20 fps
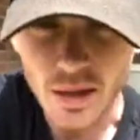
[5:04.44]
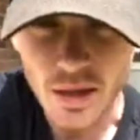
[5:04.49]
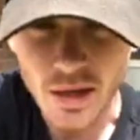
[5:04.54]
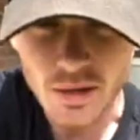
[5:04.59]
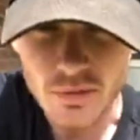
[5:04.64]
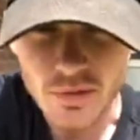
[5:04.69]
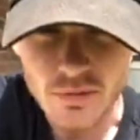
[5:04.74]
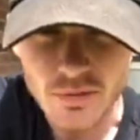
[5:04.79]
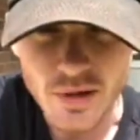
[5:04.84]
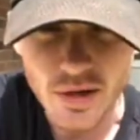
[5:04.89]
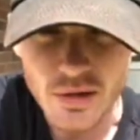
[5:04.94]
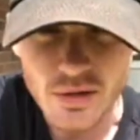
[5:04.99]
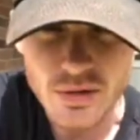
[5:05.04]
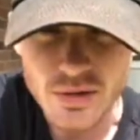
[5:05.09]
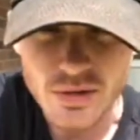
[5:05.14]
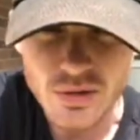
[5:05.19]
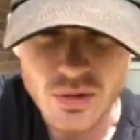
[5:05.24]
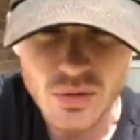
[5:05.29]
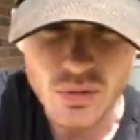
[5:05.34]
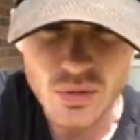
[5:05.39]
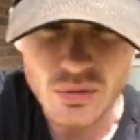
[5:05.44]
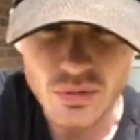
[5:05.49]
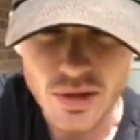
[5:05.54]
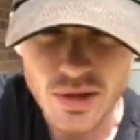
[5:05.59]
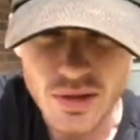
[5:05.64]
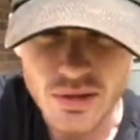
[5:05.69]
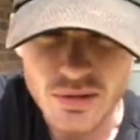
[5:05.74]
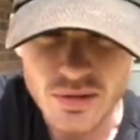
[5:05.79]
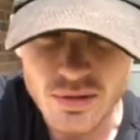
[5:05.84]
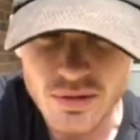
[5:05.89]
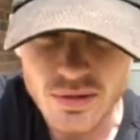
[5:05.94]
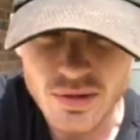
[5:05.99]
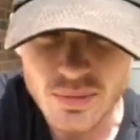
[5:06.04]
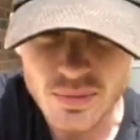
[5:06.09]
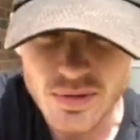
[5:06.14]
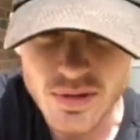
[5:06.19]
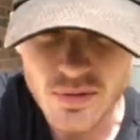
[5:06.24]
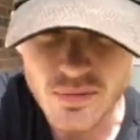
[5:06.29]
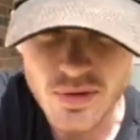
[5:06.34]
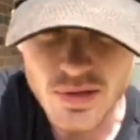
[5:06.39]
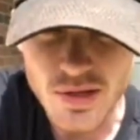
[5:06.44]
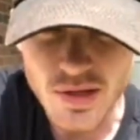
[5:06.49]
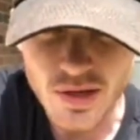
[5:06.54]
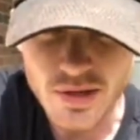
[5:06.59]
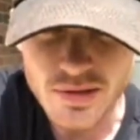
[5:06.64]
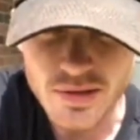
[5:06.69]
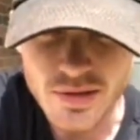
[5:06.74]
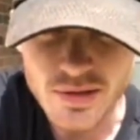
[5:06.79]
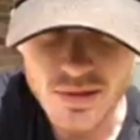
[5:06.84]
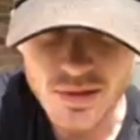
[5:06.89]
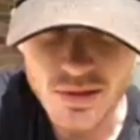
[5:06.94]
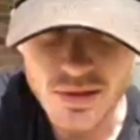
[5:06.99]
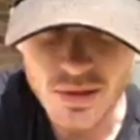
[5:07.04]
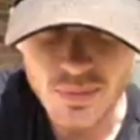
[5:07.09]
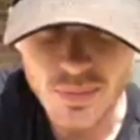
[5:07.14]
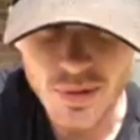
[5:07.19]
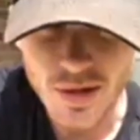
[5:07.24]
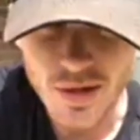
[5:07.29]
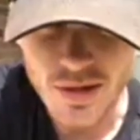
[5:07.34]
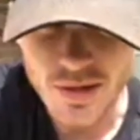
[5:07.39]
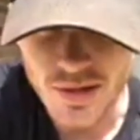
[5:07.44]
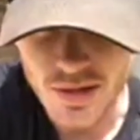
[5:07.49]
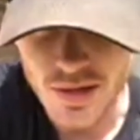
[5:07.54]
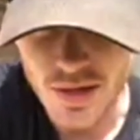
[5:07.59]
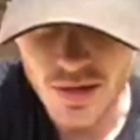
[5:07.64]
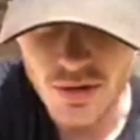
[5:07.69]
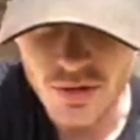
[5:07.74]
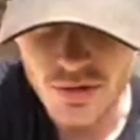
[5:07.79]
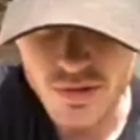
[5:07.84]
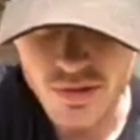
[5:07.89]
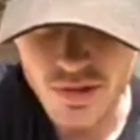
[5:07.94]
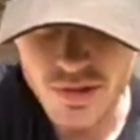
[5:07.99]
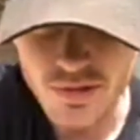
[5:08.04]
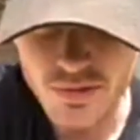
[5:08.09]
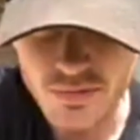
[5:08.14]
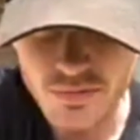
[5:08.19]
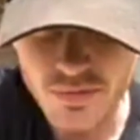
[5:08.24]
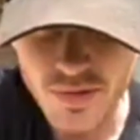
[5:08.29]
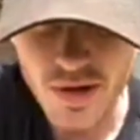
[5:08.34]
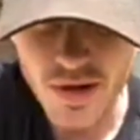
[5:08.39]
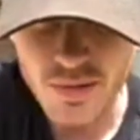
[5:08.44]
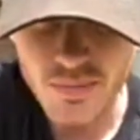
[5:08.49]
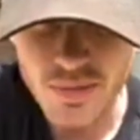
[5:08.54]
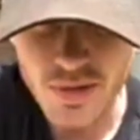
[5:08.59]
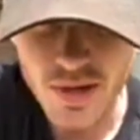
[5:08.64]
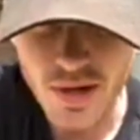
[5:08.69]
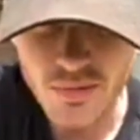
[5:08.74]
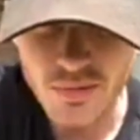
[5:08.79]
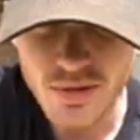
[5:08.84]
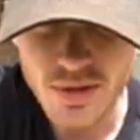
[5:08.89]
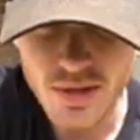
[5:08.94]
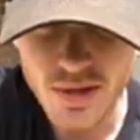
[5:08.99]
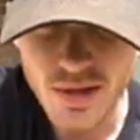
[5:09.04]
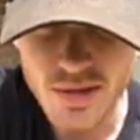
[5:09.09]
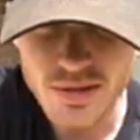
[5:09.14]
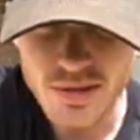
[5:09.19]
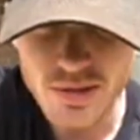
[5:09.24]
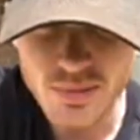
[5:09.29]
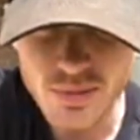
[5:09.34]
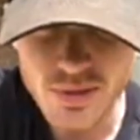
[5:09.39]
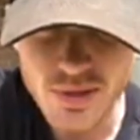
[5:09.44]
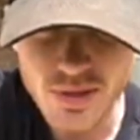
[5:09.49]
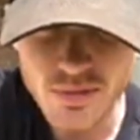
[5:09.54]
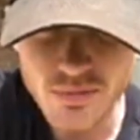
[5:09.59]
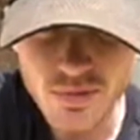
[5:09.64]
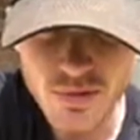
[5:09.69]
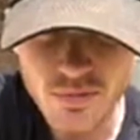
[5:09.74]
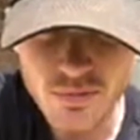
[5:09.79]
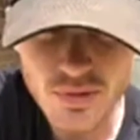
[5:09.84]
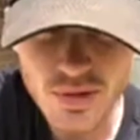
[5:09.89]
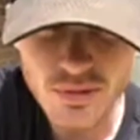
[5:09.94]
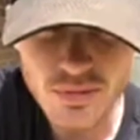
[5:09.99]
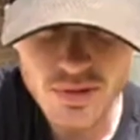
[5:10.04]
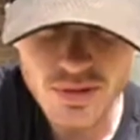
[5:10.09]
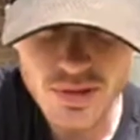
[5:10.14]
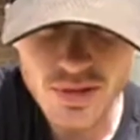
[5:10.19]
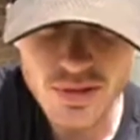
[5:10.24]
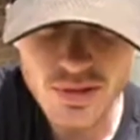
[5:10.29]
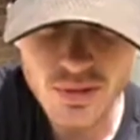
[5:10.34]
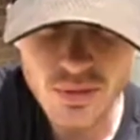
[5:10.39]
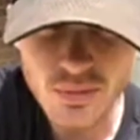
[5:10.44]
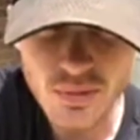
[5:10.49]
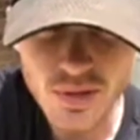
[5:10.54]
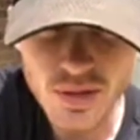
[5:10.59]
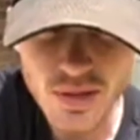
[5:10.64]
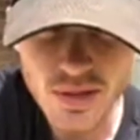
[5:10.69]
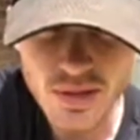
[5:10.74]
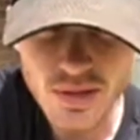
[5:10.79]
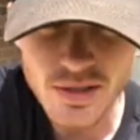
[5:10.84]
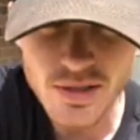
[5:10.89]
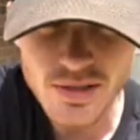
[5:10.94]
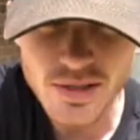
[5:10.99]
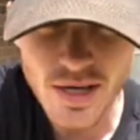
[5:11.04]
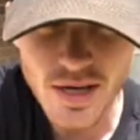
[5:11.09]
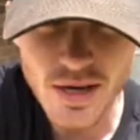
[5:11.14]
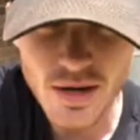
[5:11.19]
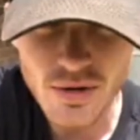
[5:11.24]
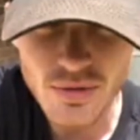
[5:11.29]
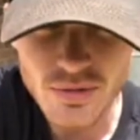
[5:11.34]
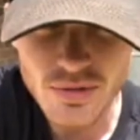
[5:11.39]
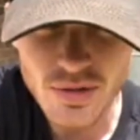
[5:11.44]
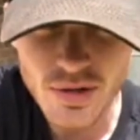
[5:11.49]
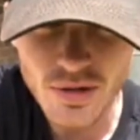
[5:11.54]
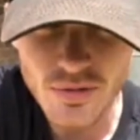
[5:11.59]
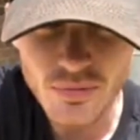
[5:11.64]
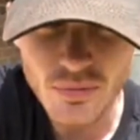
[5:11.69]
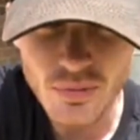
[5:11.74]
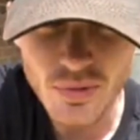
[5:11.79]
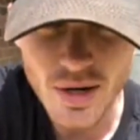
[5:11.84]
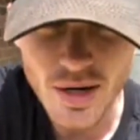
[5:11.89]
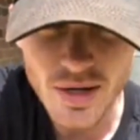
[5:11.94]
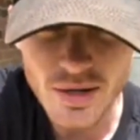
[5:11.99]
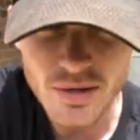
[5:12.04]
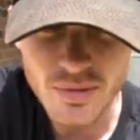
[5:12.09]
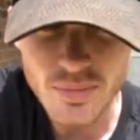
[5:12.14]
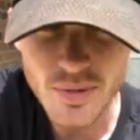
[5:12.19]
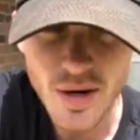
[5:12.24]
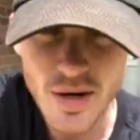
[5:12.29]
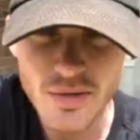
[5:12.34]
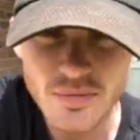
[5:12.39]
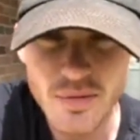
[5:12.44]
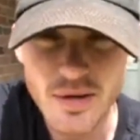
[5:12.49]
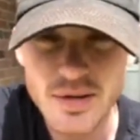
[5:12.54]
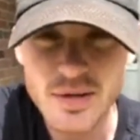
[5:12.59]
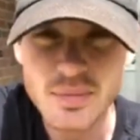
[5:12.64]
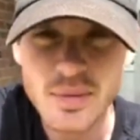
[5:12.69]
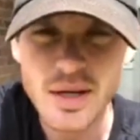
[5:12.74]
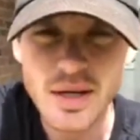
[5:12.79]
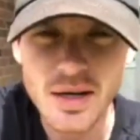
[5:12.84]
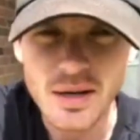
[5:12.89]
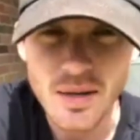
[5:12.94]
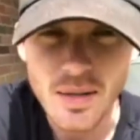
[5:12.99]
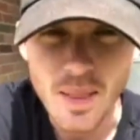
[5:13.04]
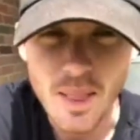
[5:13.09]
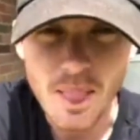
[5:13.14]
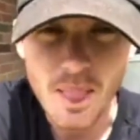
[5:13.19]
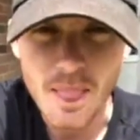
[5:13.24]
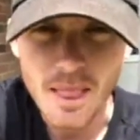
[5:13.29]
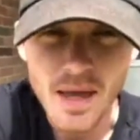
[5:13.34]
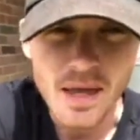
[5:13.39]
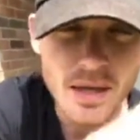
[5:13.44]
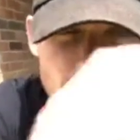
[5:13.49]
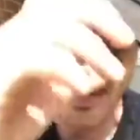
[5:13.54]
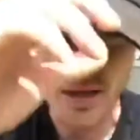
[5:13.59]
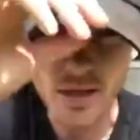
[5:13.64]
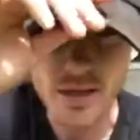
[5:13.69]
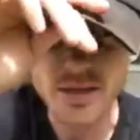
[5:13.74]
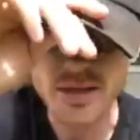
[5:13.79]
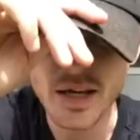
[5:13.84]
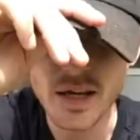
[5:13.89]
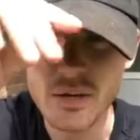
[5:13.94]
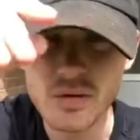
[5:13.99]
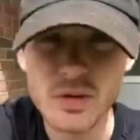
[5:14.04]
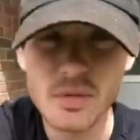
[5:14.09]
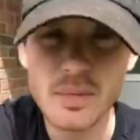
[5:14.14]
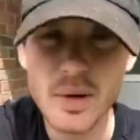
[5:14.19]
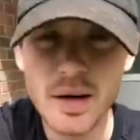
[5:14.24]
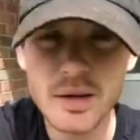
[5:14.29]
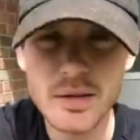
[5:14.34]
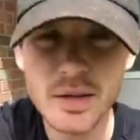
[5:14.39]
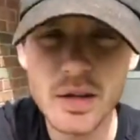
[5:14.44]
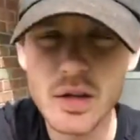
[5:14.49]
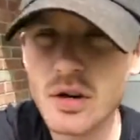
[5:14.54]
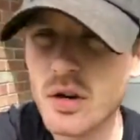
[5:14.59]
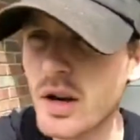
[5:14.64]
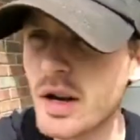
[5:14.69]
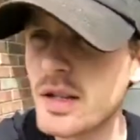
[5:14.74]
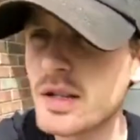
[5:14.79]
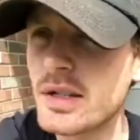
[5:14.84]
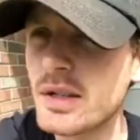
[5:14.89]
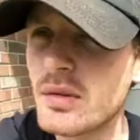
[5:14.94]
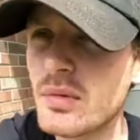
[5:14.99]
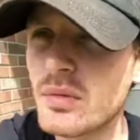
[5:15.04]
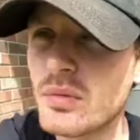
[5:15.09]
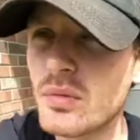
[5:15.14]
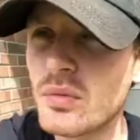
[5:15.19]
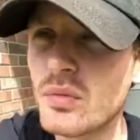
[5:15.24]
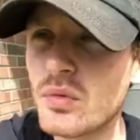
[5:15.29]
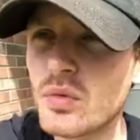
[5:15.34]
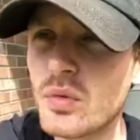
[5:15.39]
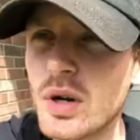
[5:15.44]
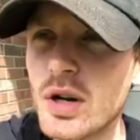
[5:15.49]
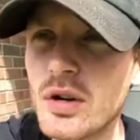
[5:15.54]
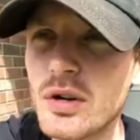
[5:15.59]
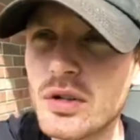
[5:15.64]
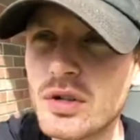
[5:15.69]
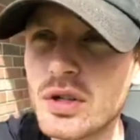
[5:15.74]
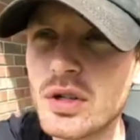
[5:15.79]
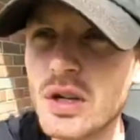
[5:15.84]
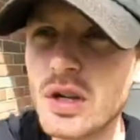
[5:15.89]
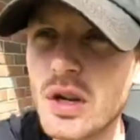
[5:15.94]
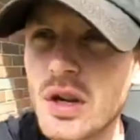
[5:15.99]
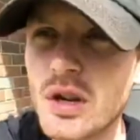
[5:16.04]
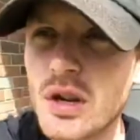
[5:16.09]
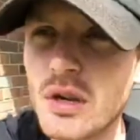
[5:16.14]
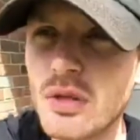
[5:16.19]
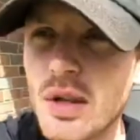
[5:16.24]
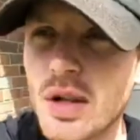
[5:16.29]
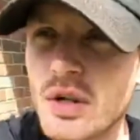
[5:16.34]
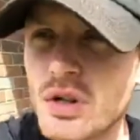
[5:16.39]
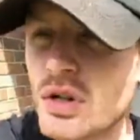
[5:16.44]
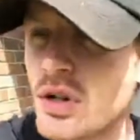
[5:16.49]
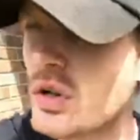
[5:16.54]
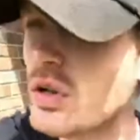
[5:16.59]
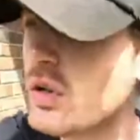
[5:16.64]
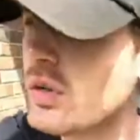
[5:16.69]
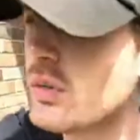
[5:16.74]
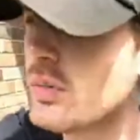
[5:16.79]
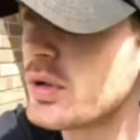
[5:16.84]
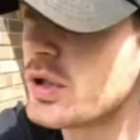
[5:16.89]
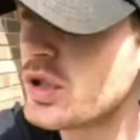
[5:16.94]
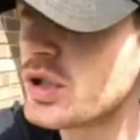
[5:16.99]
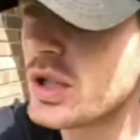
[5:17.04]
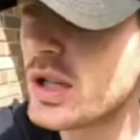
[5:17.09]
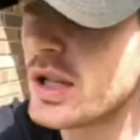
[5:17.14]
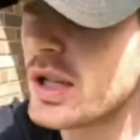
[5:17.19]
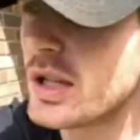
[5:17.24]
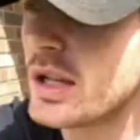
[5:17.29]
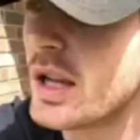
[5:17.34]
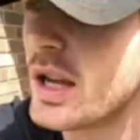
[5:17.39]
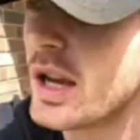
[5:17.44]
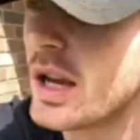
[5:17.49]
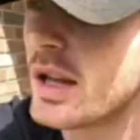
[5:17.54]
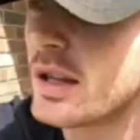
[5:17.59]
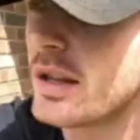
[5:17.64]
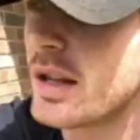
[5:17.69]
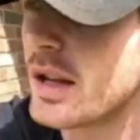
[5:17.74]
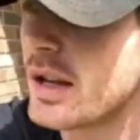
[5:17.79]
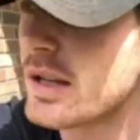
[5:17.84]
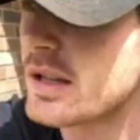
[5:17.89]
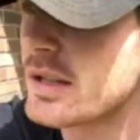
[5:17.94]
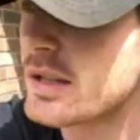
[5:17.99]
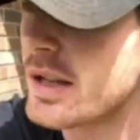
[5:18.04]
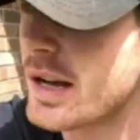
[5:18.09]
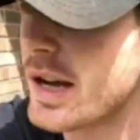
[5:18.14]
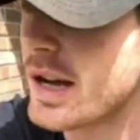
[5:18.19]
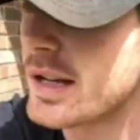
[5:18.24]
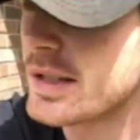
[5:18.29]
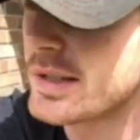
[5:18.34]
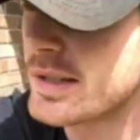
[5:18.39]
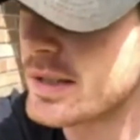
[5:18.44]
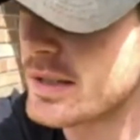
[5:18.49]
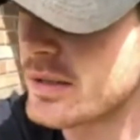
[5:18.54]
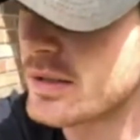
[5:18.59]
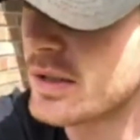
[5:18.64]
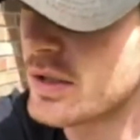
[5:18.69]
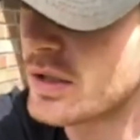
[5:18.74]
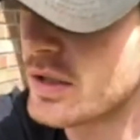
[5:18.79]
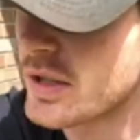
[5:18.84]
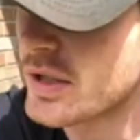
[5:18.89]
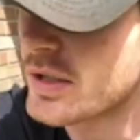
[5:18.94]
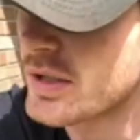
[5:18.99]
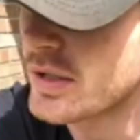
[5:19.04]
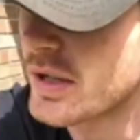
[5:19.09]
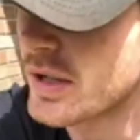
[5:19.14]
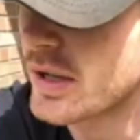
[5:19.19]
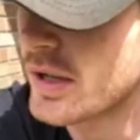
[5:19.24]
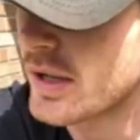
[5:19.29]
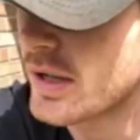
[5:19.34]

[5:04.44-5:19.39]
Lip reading: Every virus is correlated to the specific toxicity your body encounters in its environment. Everything has a specific frequency, so when it gets out of whack, your body fights back. Yeah, exactly. Your body's like a crazy, well-engineered electrical machine that is constantly just